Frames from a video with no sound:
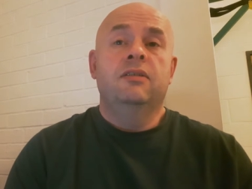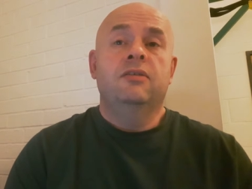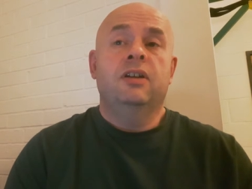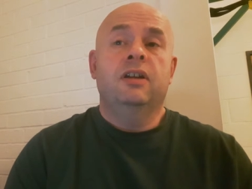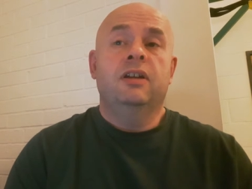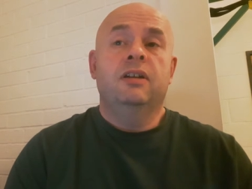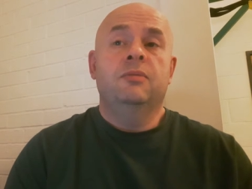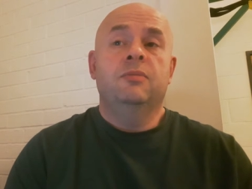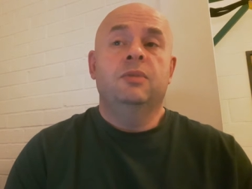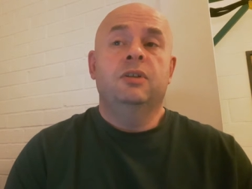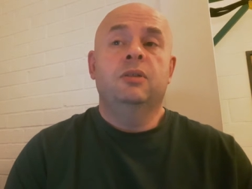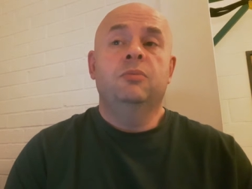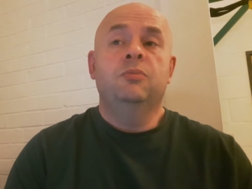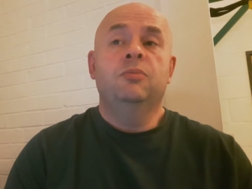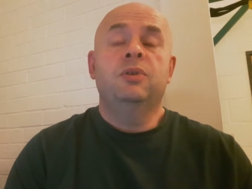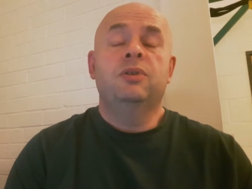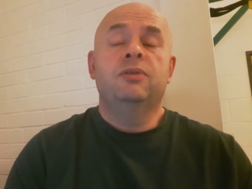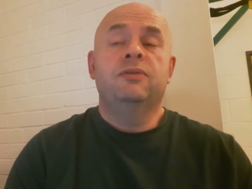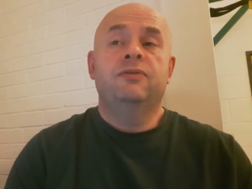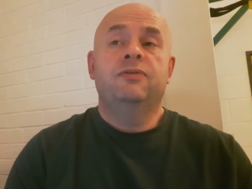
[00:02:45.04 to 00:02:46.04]
a
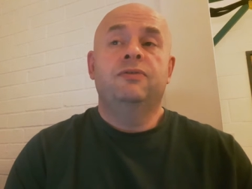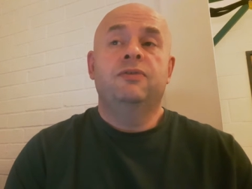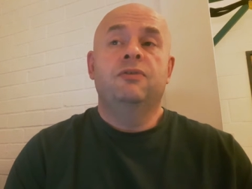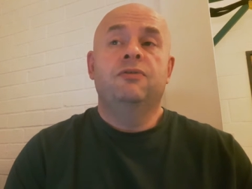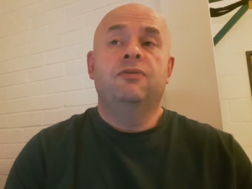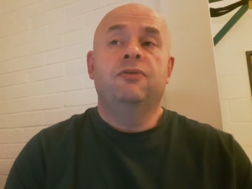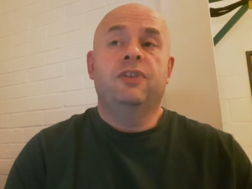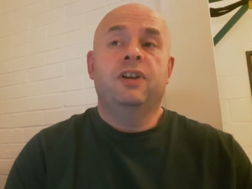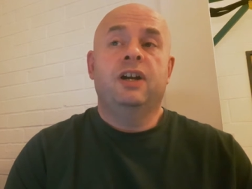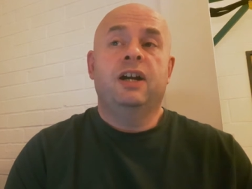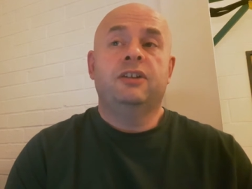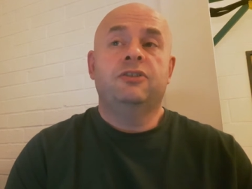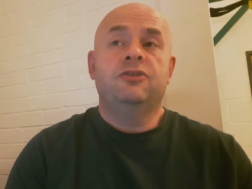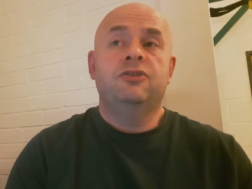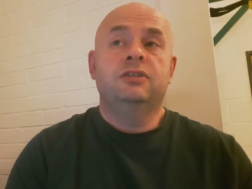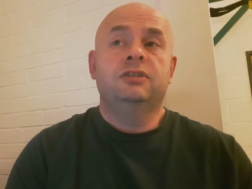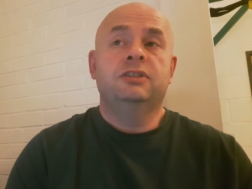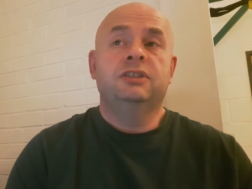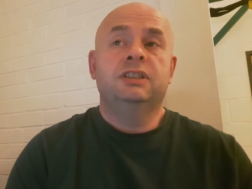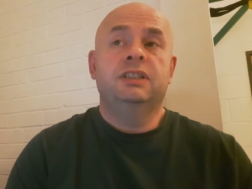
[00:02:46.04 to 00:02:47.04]
number of
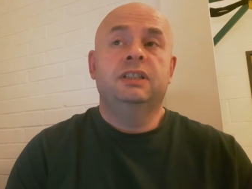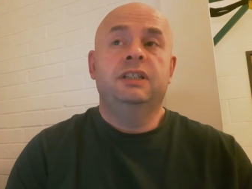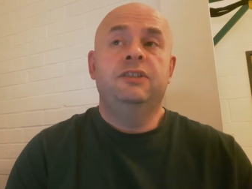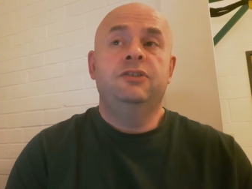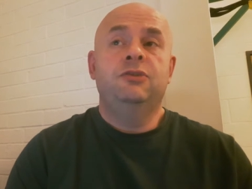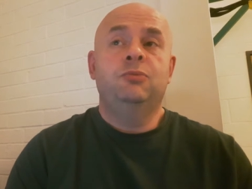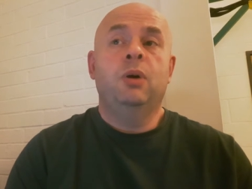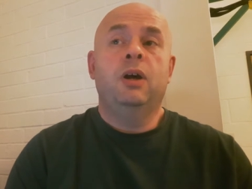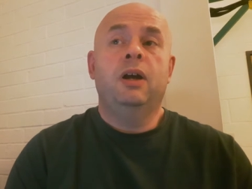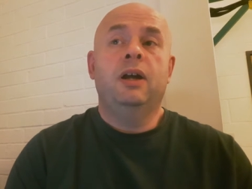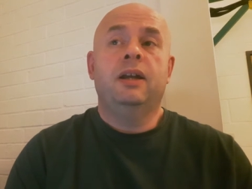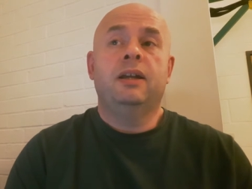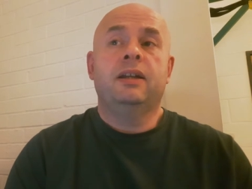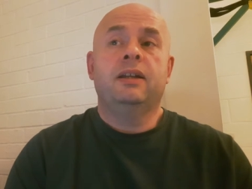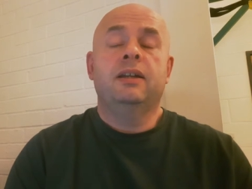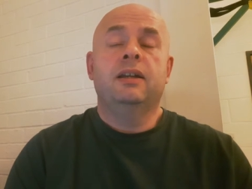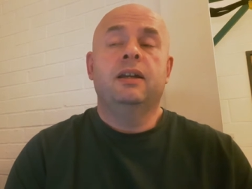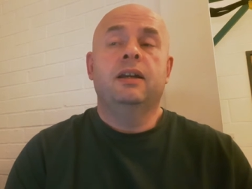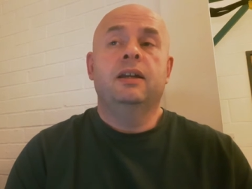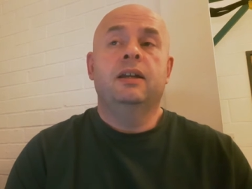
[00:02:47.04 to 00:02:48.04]
fractures in his back,
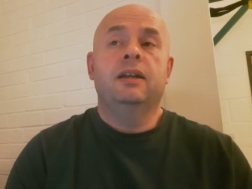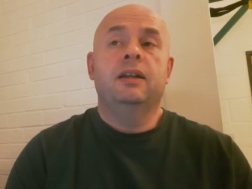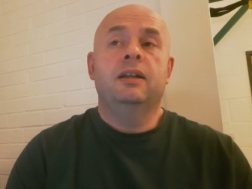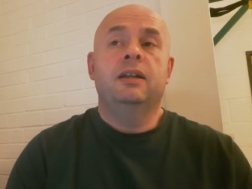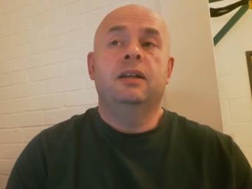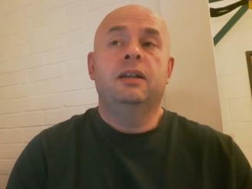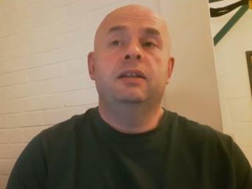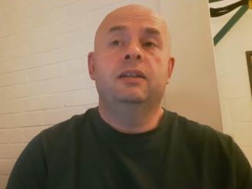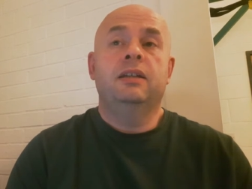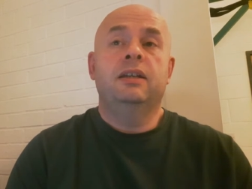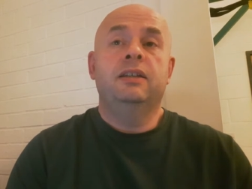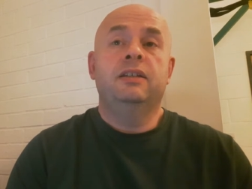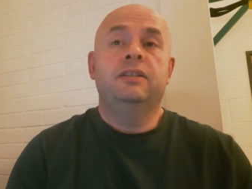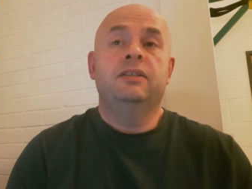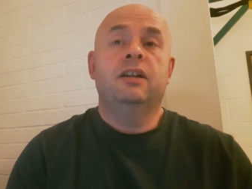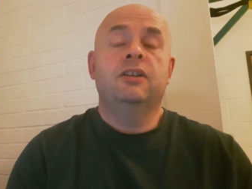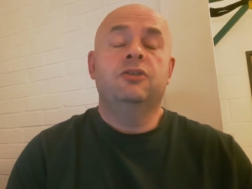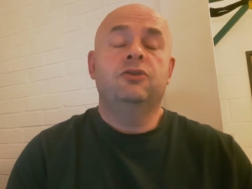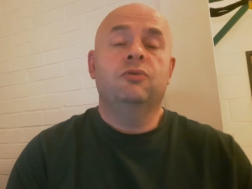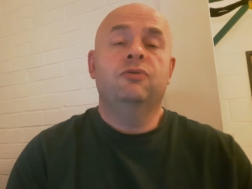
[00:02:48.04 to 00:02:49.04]
in his
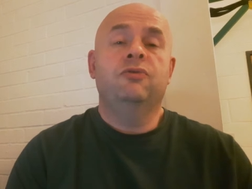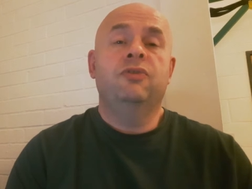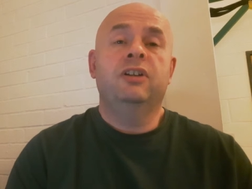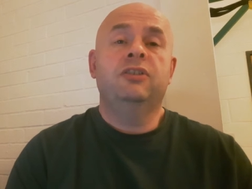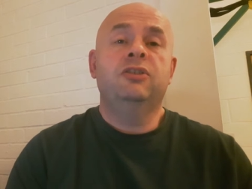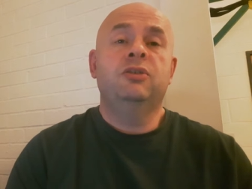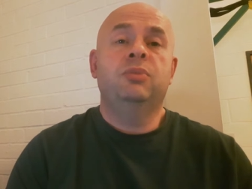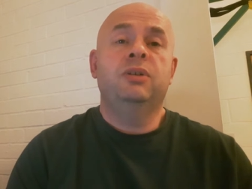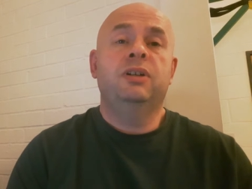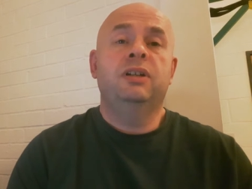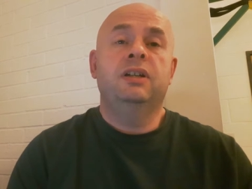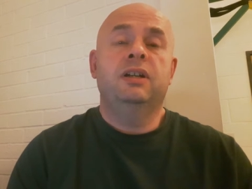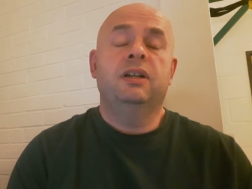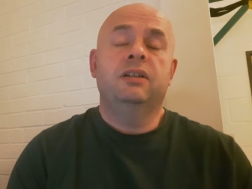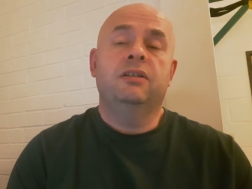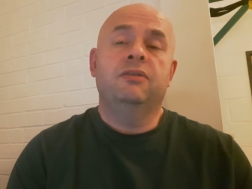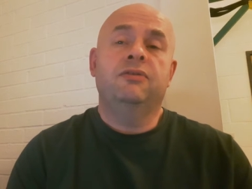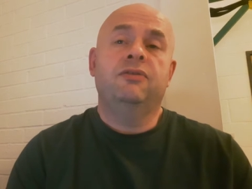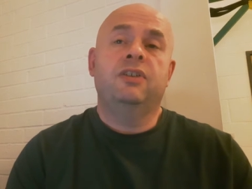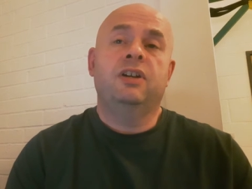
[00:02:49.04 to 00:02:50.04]
actual vertebrae,
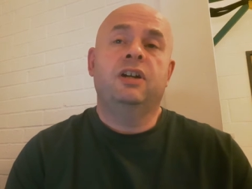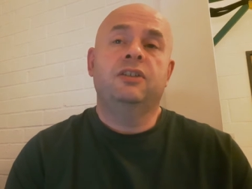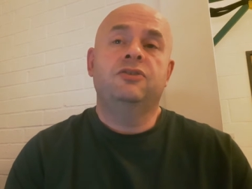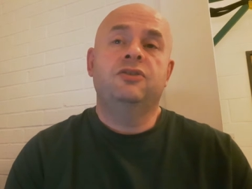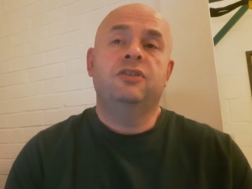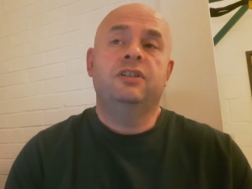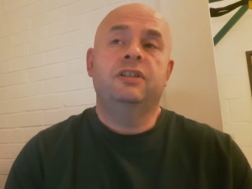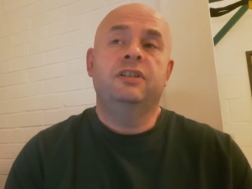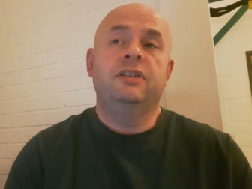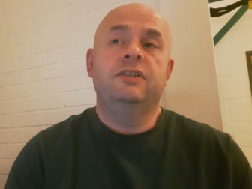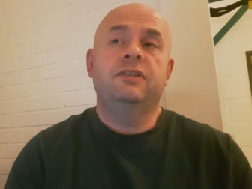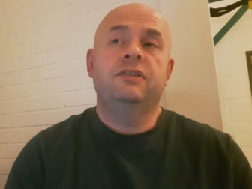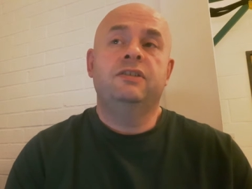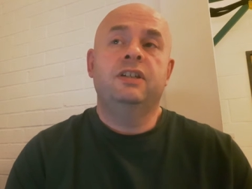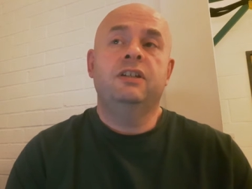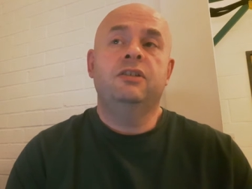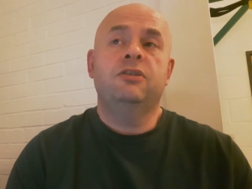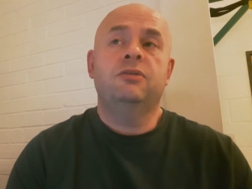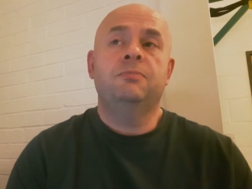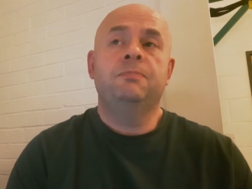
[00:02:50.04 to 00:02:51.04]
and a fracture in his
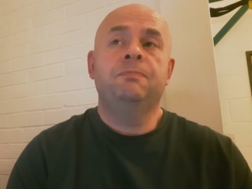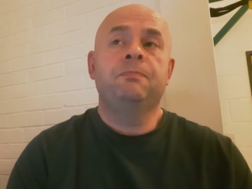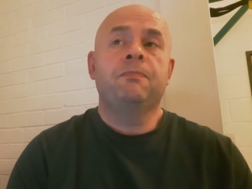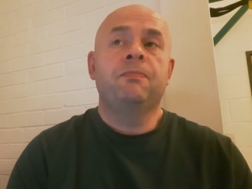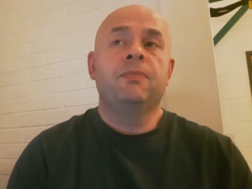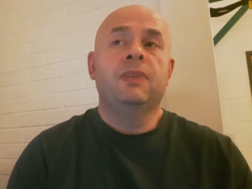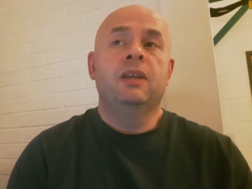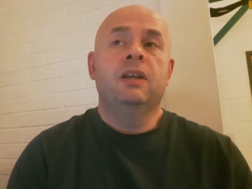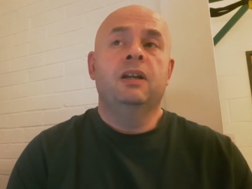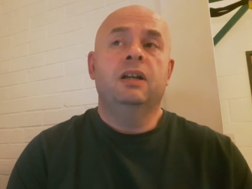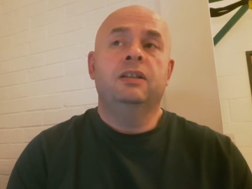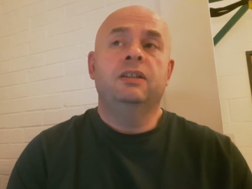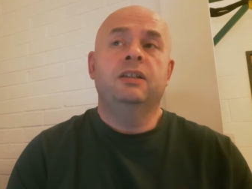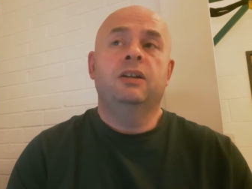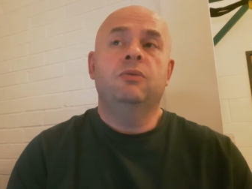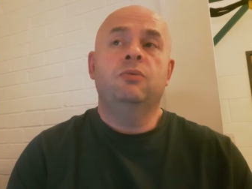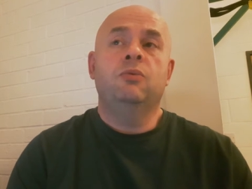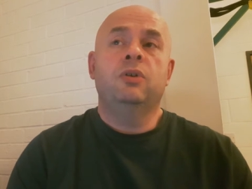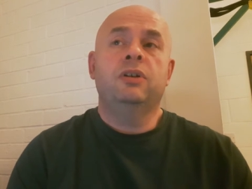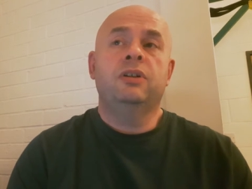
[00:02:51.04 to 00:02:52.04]
sacrum, and
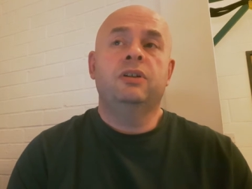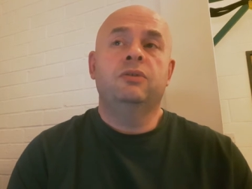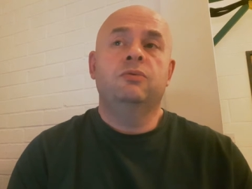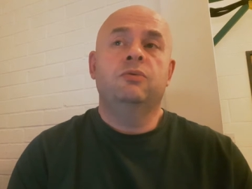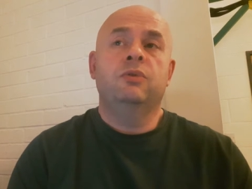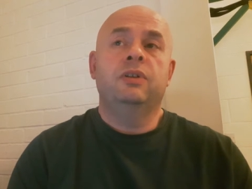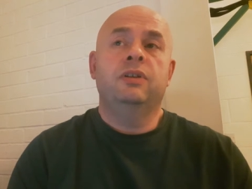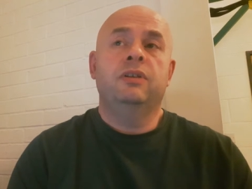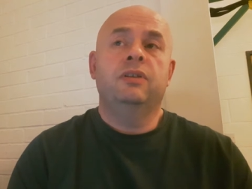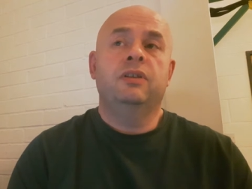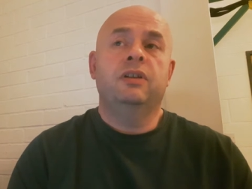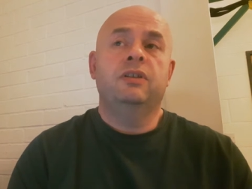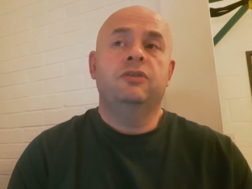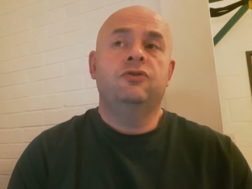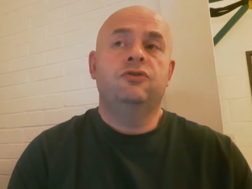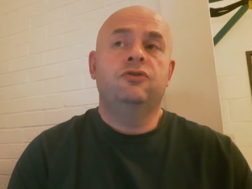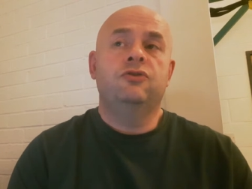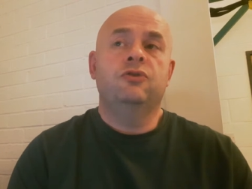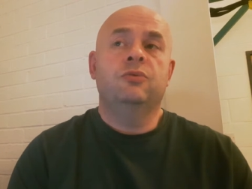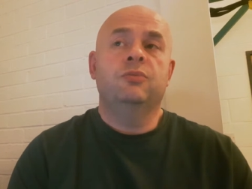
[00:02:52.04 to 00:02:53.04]
yet working with
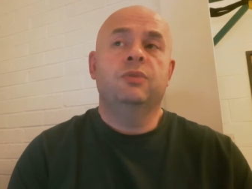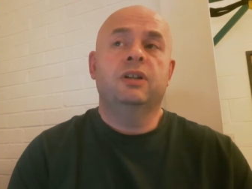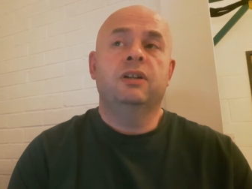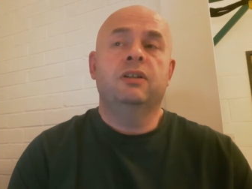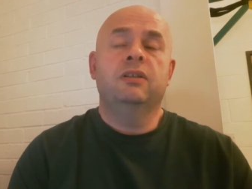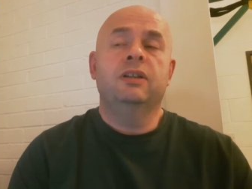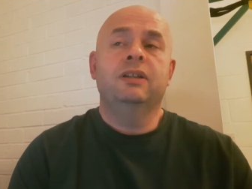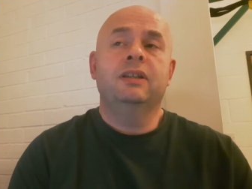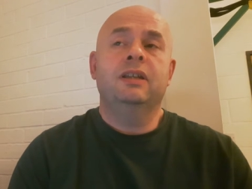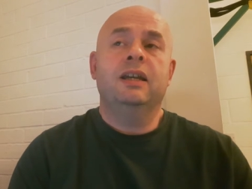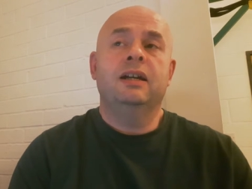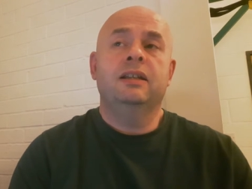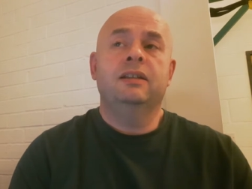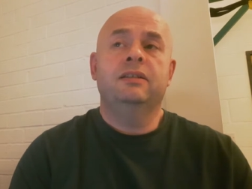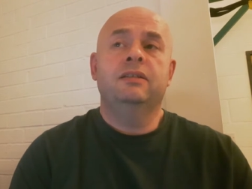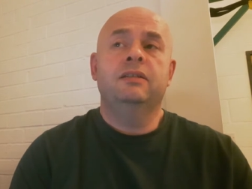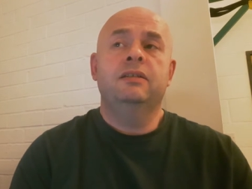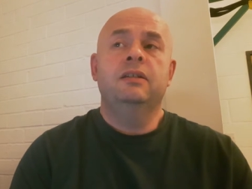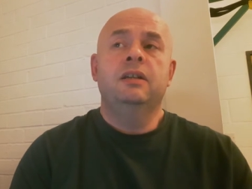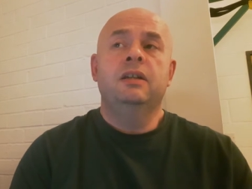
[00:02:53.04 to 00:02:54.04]
Stuart McGill in
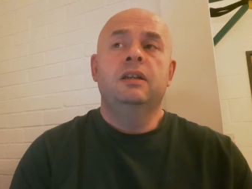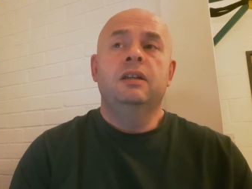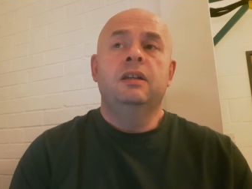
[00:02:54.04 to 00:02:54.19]
Canada,